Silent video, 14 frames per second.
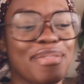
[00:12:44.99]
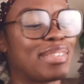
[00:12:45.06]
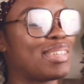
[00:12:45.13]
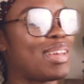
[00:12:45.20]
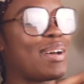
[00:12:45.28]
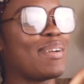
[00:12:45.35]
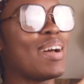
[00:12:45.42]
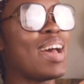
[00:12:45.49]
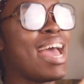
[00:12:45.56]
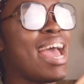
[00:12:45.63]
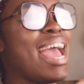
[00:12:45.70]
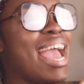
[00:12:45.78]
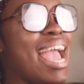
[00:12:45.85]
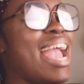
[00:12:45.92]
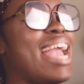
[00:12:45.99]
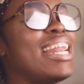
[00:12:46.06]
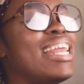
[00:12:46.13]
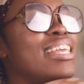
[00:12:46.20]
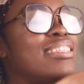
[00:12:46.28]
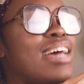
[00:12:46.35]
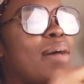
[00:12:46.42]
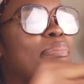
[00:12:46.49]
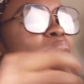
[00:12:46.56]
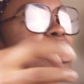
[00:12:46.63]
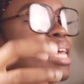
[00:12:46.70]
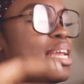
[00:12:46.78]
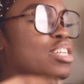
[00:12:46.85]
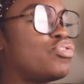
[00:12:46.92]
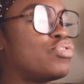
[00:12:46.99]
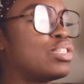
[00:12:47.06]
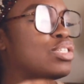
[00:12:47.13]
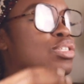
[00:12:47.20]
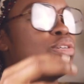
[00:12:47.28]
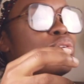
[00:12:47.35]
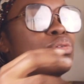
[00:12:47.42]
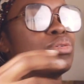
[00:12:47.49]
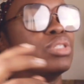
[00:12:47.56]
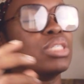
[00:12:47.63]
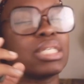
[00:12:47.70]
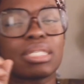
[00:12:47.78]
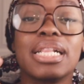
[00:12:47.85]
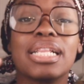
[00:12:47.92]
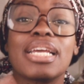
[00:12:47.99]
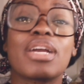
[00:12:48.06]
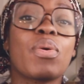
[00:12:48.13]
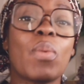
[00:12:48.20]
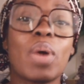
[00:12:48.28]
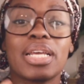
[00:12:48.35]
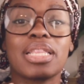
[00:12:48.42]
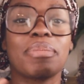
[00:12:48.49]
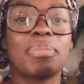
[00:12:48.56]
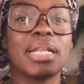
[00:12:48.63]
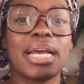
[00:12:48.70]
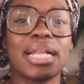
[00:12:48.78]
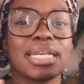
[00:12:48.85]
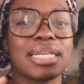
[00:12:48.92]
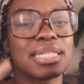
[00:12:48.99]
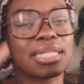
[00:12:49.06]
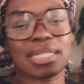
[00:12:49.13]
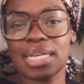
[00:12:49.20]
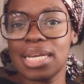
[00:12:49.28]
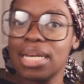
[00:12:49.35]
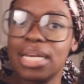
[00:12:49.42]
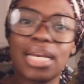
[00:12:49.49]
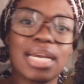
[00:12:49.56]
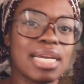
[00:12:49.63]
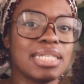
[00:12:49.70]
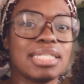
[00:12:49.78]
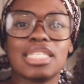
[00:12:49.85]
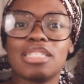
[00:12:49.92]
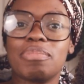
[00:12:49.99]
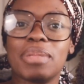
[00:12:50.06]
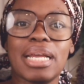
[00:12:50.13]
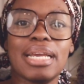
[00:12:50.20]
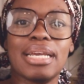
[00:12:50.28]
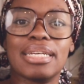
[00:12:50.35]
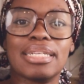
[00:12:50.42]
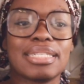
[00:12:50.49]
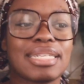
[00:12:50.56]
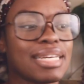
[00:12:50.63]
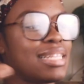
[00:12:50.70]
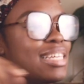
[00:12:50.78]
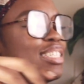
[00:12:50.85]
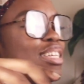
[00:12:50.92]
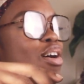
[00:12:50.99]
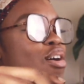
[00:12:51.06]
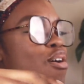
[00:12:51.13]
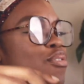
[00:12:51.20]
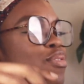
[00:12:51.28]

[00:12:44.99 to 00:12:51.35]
So any topic that interests you, just click one of the playlists and just play it because it's all